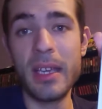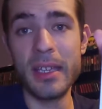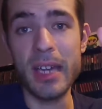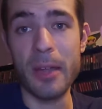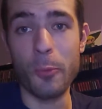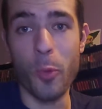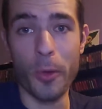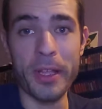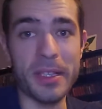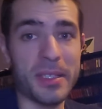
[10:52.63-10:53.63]
Got
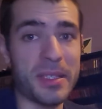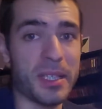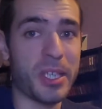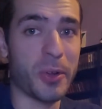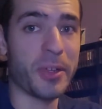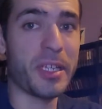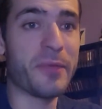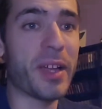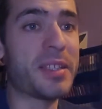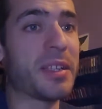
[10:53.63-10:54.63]
warnings, security
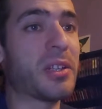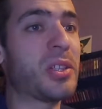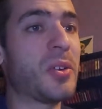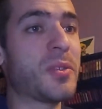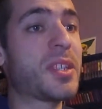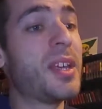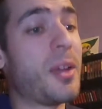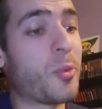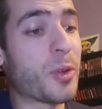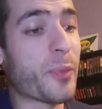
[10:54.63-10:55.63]
device enclosed.
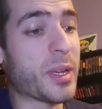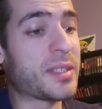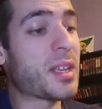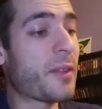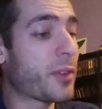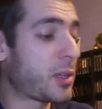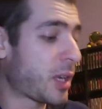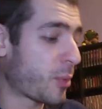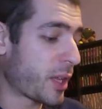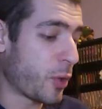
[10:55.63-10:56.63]
Wonder if I'm going to set off an
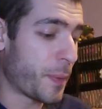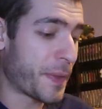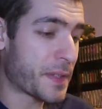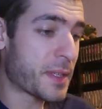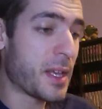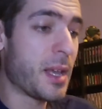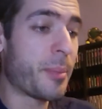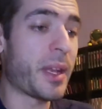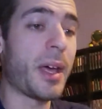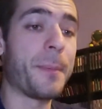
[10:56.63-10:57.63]
alarm when I open this.
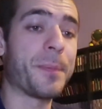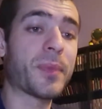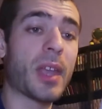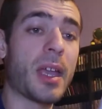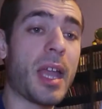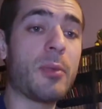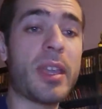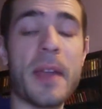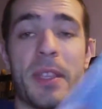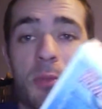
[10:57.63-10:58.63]
But anyway,
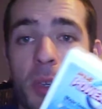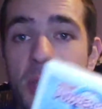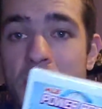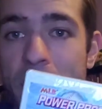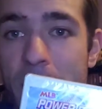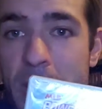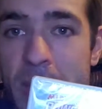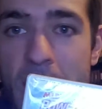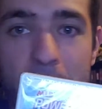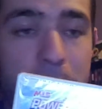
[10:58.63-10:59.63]
yeah, this one you definitely
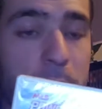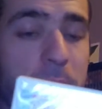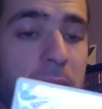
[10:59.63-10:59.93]
can use